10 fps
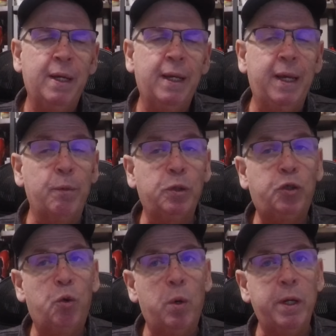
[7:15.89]
He was
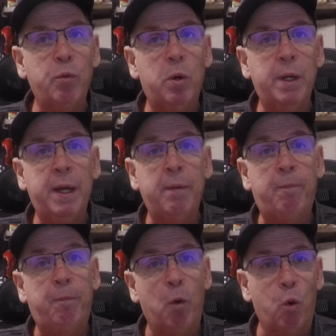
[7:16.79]
21 and
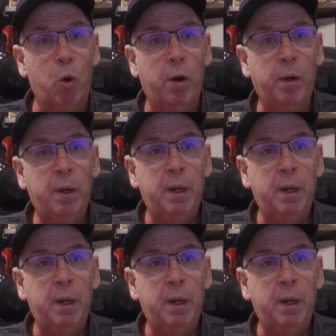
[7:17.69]
4,